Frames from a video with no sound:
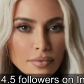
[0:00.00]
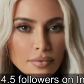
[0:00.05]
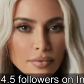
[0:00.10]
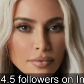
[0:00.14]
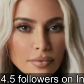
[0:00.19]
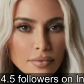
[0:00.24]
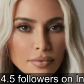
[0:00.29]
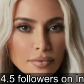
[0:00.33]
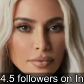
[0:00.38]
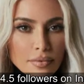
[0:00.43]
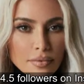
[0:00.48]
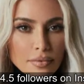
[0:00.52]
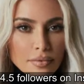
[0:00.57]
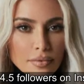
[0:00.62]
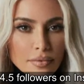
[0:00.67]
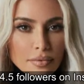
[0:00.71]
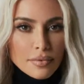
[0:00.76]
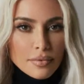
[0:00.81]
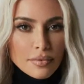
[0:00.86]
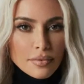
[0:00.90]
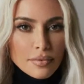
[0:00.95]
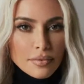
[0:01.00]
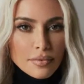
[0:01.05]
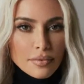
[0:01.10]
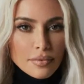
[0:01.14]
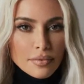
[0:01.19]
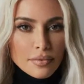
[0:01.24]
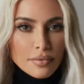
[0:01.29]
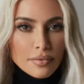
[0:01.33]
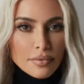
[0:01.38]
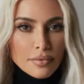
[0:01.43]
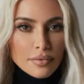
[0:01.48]

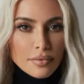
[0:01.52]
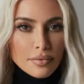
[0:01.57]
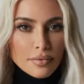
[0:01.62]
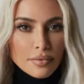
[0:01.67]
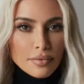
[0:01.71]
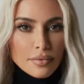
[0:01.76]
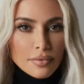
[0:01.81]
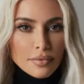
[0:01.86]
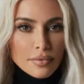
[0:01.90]
(no one is talking)